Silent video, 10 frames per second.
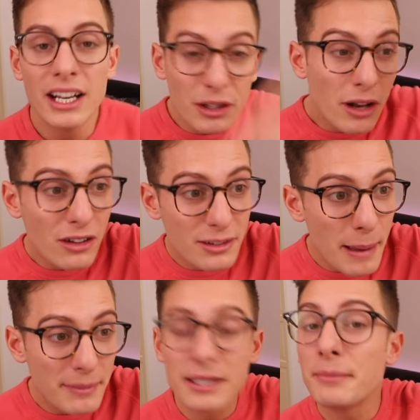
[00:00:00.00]
And who knows,
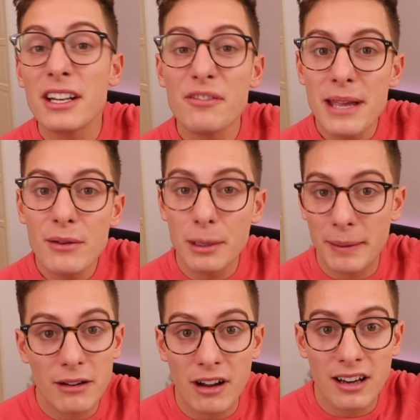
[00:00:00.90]
maybe something of me will
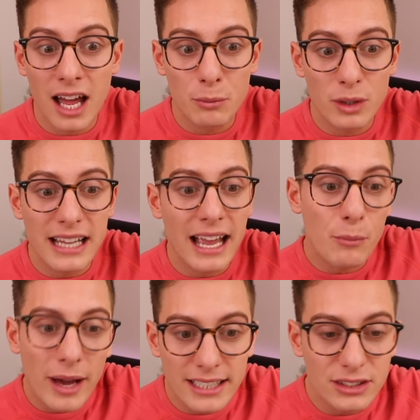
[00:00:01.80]
appear online one day,
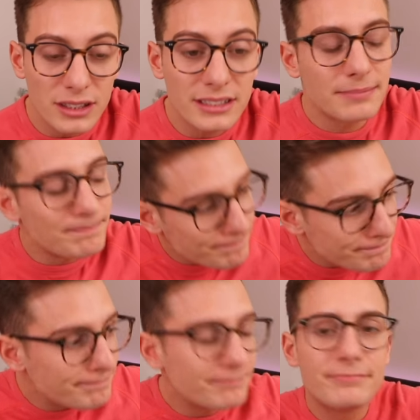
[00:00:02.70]
and when it does,
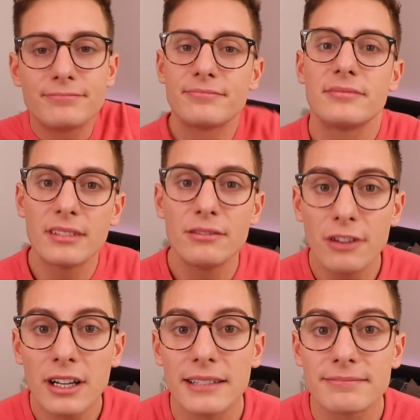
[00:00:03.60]

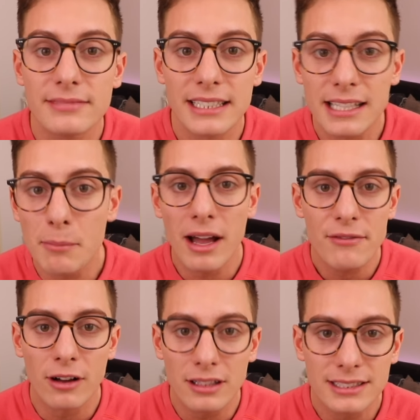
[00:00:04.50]
fuck it. It's not my
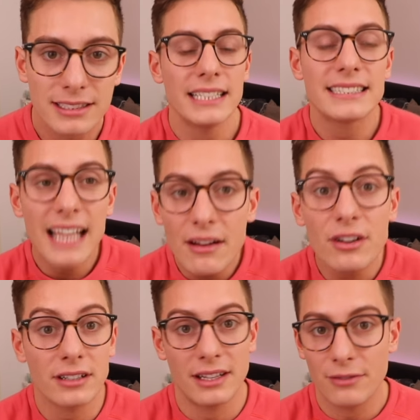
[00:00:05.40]
fault. It's
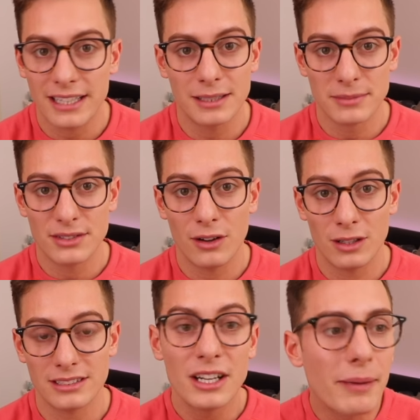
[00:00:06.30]
never the victim's
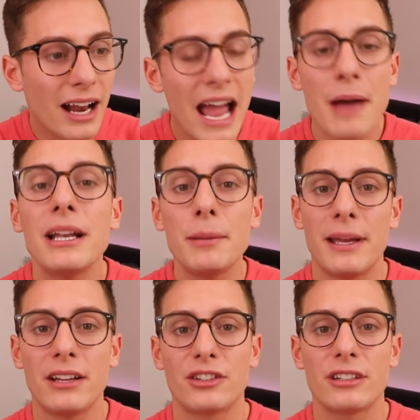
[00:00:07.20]
fault. No matter how many
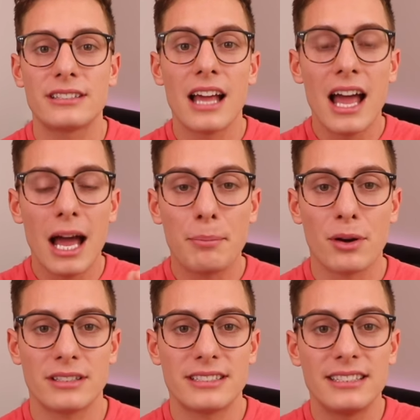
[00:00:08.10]
pictures a
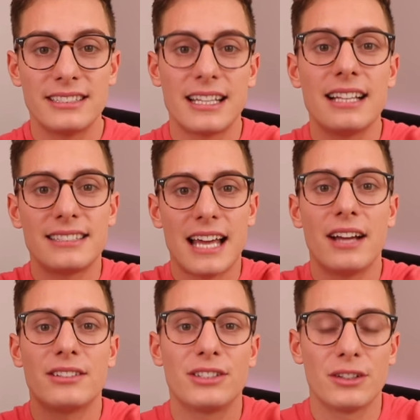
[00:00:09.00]
person sends
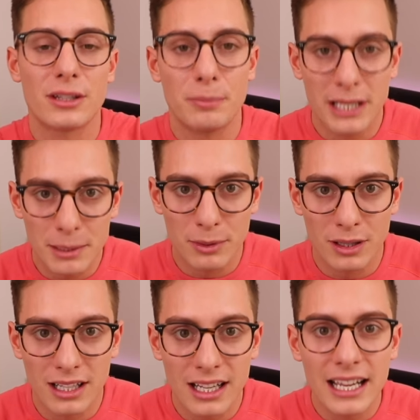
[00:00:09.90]
out to other
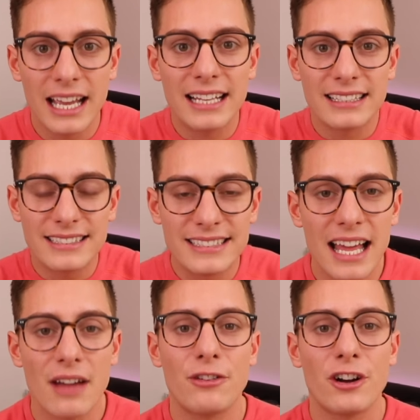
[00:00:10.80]
people, it is
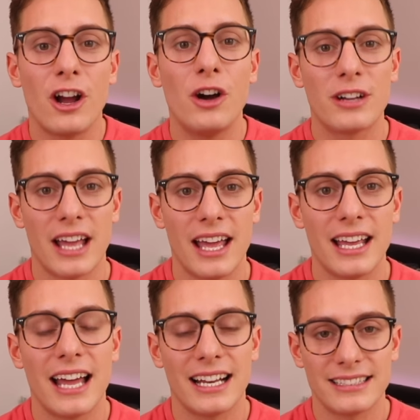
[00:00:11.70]
never
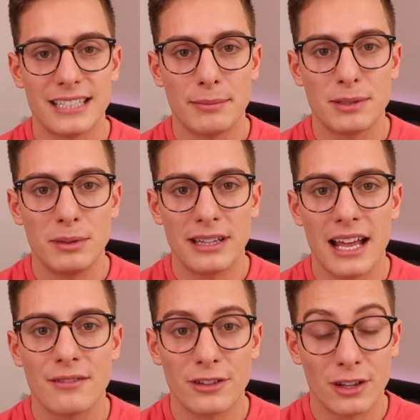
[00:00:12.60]
okay and acceptable
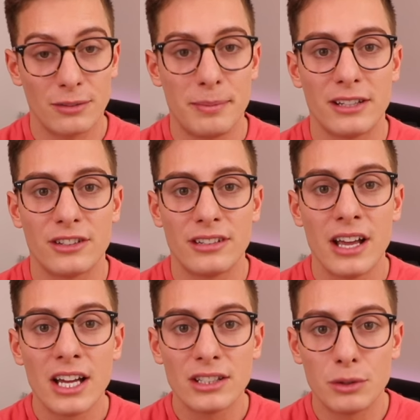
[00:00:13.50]
then for those pictures
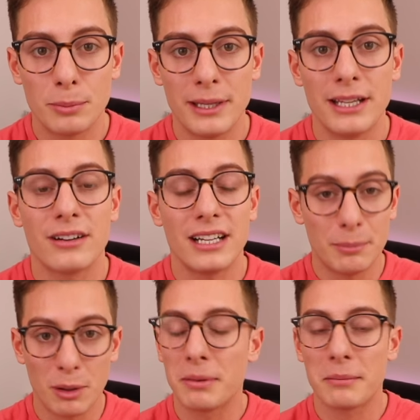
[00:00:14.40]
to appear in a
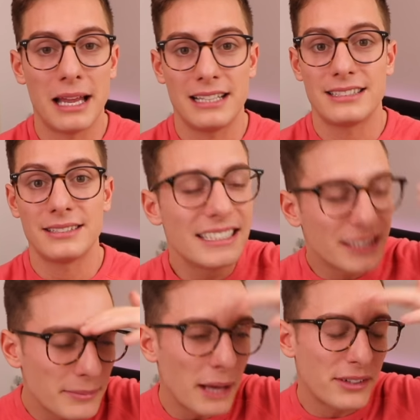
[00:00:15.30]
public place. And
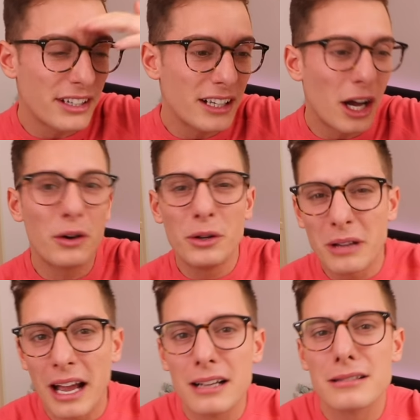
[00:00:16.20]
sometimes you can go, who
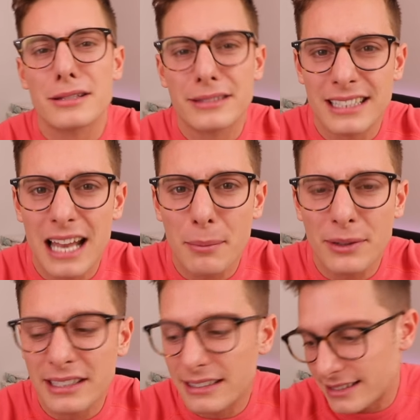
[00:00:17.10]
cares? They're
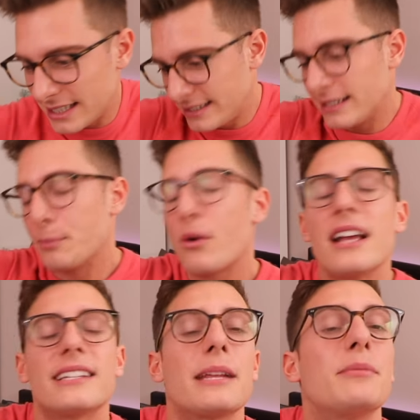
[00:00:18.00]
celebrities. This is the
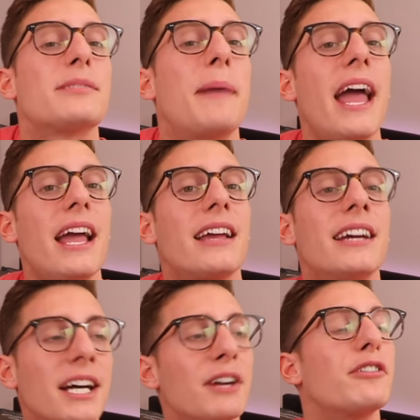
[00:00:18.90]
price they must pay
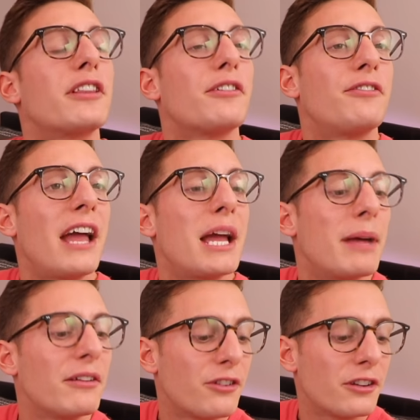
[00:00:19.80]
for their
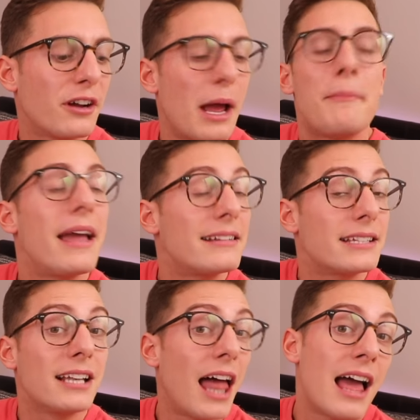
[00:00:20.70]
fame and for their
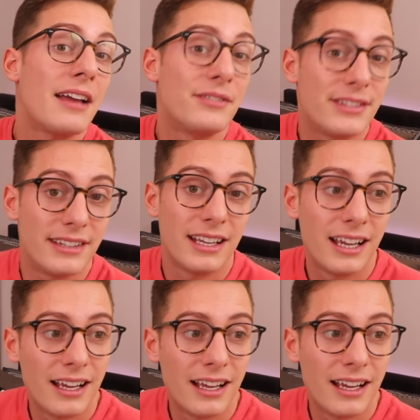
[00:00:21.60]
amazing lives.